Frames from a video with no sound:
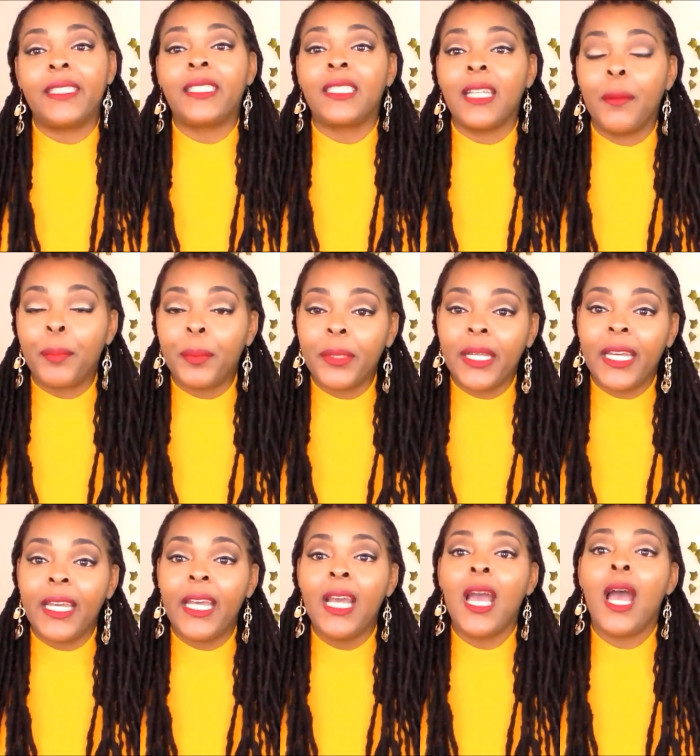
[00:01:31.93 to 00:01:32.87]

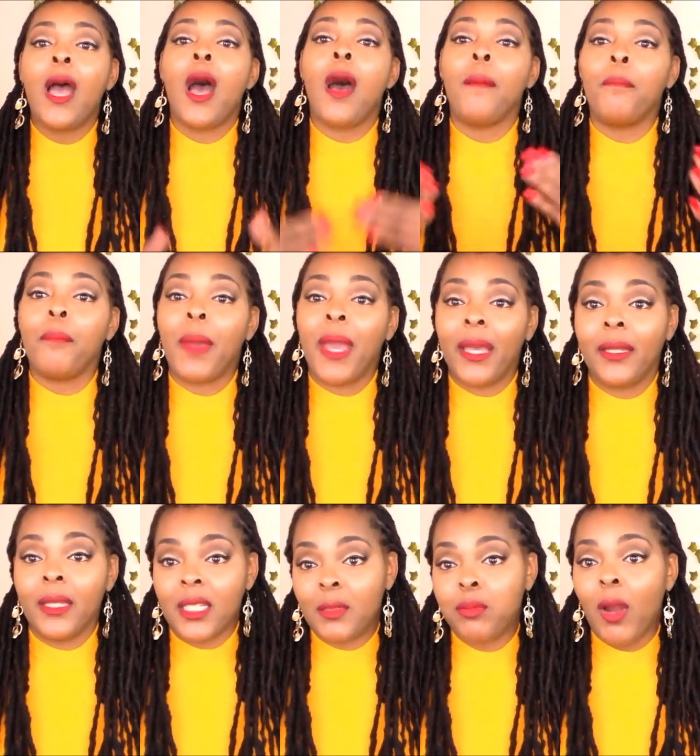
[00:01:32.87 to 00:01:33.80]
simply a
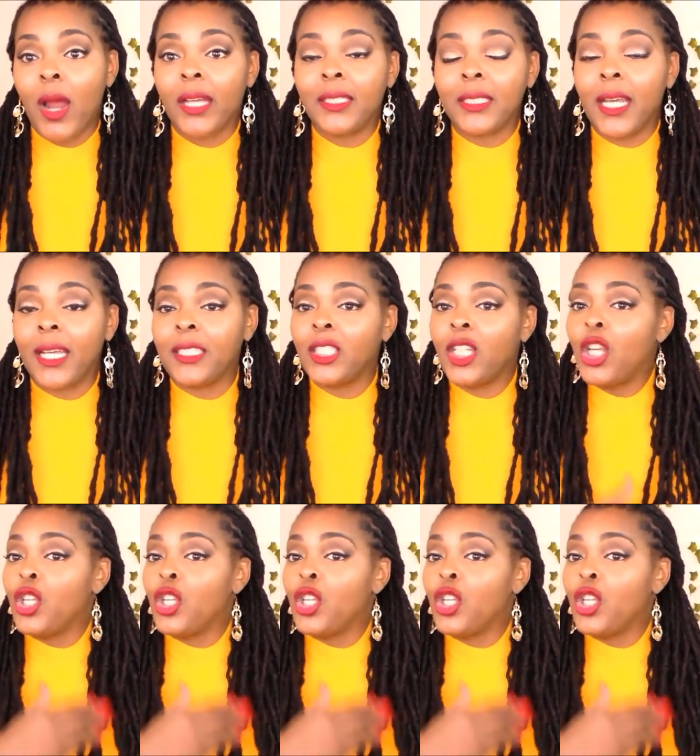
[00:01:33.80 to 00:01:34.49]
maintenance process.